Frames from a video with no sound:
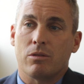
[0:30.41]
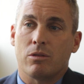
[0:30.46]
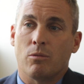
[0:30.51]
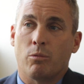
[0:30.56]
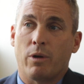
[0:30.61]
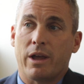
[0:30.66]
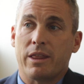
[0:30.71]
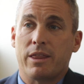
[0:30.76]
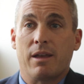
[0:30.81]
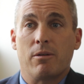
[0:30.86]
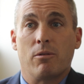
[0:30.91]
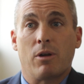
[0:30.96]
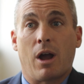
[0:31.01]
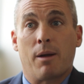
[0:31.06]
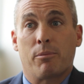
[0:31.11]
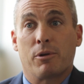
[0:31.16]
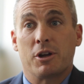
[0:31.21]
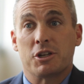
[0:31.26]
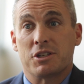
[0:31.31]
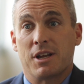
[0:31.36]
The way the
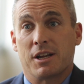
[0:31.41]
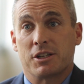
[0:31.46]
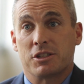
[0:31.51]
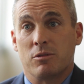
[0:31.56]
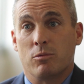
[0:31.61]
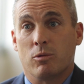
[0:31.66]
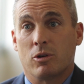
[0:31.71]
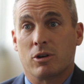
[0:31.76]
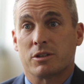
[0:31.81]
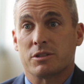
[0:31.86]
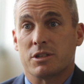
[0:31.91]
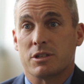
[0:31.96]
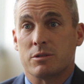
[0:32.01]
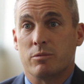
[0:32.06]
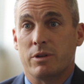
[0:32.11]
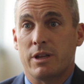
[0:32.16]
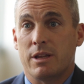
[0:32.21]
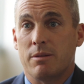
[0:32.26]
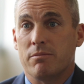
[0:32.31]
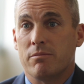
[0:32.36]
operation actually works is
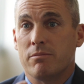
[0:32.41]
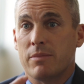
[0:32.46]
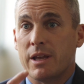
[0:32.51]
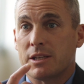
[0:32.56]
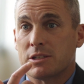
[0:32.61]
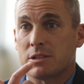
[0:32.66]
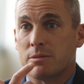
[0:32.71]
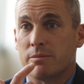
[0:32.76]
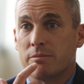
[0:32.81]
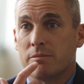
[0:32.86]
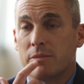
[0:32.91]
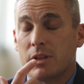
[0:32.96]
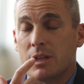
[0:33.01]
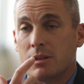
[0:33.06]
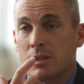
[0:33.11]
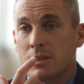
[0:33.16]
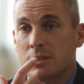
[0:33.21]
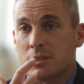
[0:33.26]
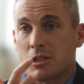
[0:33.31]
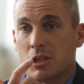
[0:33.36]
we make some
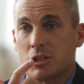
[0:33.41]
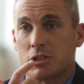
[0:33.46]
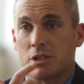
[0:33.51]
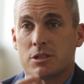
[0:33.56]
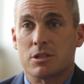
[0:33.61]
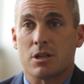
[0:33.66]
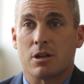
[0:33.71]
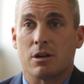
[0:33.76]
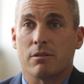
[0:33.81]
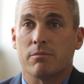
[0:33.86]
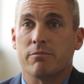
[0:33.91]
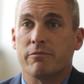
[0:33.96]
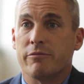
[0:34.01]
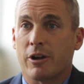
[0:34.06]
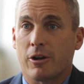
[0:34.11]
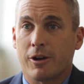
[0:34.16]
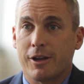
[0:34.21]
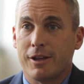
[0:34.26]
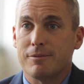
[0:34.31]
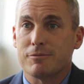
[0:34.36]
incisions that are
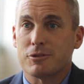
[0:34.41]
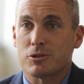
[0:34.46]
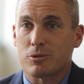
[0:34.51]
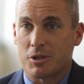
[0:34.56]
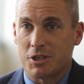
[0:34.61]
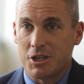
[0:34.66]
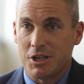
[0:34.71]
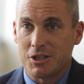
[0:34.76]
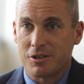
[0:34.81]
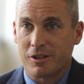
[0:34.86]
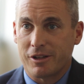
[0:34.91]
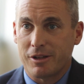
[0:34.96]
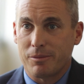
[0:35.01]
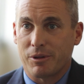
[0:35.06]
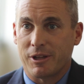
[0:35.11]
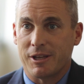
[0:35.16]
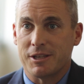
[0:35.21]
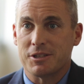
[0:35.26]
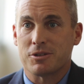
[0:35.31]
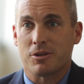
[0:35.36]
very strategically
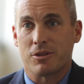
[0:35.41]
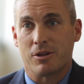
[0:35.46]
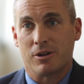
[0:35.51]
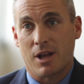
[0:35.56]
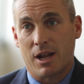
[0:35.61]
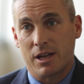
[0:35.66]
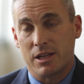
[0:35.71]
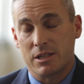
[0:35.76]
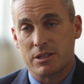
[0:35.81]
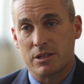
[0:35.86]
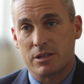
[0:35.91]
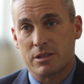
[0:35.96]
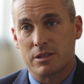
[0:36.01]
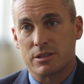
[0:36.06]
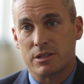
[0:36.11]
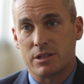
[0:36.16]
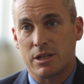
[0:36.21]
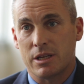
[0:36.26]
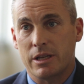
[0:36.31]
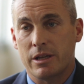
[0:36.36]
placed so they're not easy to
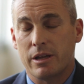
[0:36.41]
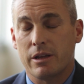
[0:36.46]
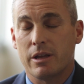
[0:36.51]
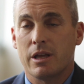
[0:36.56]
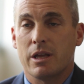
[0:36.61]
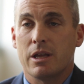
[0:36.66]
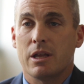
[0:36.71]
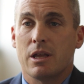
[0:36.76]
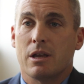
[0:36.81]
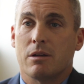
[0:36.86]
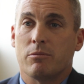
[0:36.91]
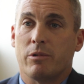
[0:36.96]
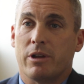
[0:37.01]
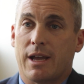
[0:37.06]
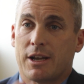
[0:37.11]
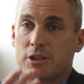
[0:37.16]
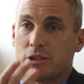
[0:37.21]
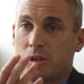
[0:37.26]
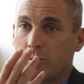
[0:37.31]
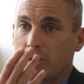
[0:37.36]
see.
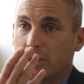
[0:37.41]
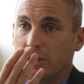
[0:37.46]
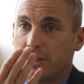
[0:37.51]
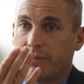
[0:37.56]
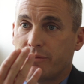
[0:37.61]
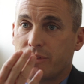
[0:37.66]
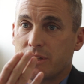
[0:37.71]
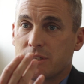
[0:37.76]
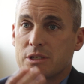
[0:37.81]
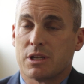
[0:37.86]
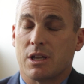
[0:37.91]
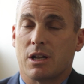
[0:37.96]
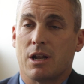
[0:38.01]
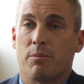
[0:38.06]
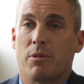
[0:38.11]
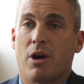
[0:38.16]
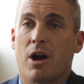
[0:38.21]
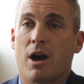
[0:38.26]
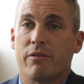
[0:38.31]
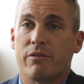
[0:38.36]
We actually will lift the skin
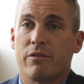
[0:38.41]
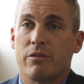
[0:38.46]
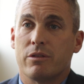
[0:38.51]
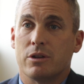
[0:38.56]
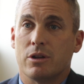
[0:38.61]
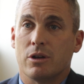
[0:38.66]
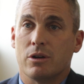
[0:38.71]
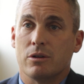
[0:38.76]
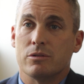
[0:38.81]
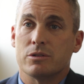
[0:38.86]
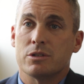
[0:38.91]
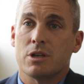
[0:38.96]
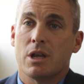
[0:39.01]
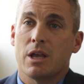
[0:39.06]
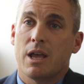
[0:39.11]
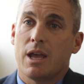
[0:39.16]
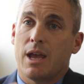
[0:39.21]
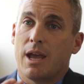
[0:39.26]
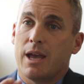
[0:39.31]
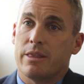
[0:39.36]
up off of the nose
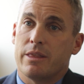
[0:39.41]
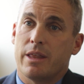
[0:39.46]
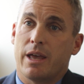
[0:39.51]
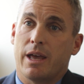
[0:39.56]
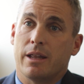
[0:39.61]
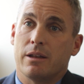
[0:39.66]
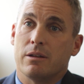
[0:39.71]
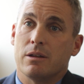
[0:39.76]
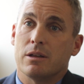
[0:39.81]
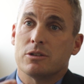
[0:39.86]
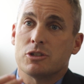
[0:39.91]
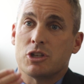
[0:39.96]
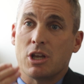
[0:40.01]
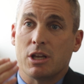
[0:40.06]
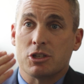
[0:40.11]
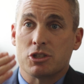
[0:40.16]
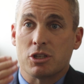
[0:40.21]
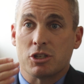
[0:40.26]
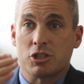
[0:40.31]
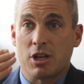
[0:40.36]
and then
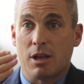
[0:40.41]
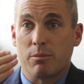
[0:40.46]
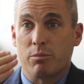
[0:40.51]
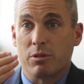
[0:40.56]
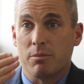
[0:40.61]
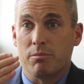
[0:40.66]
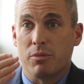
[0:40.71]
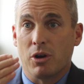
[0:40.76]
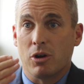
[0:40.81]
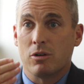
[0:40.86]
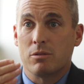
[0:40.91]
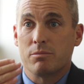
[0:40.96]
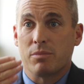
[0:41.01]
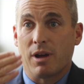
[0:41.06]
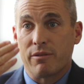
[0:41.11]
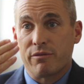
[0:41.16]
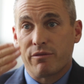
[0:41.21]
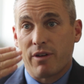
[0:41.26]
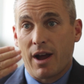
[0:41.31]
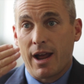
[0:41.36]
change the shape of the bone
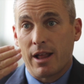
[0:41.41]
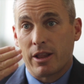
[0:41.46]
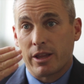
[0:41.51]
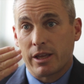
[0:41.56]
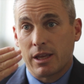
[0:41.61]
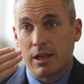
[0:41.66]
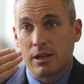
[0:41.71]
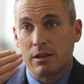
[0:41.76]
by filing